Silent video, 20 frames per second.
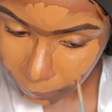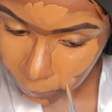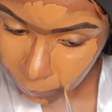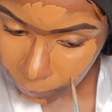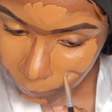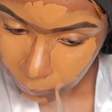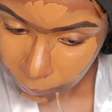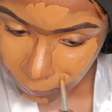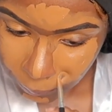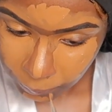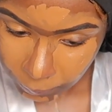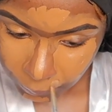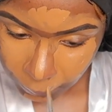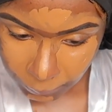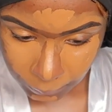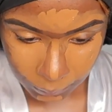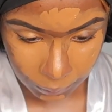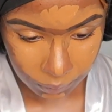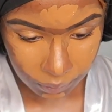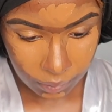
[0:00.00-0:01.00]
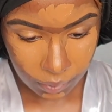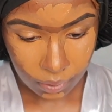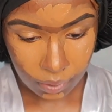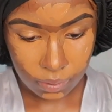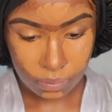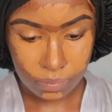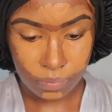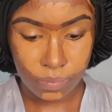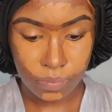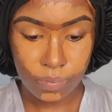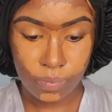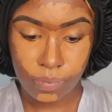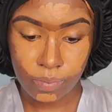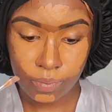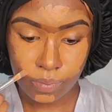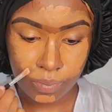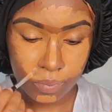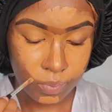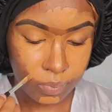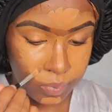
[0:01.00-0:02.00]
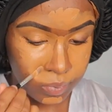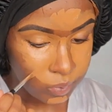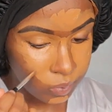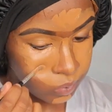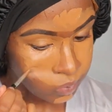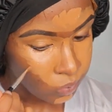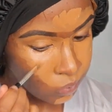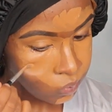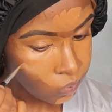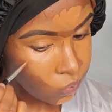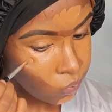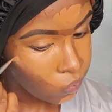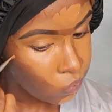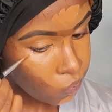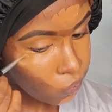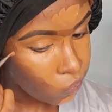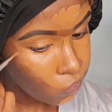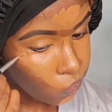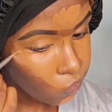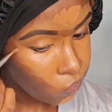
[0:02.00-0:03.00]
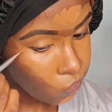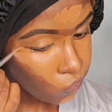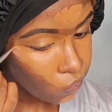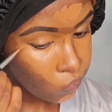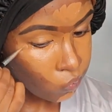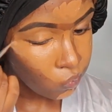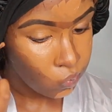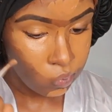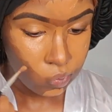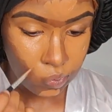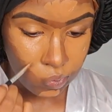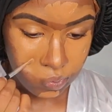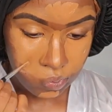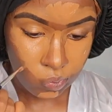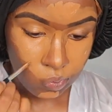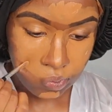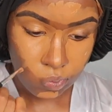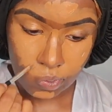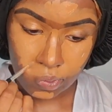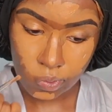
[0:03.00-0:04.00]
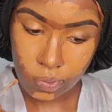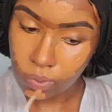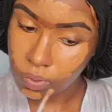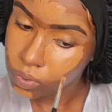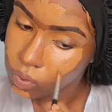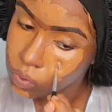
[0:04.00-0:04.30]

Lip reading: I promise you, I never went back, and it saves you time. So check it out.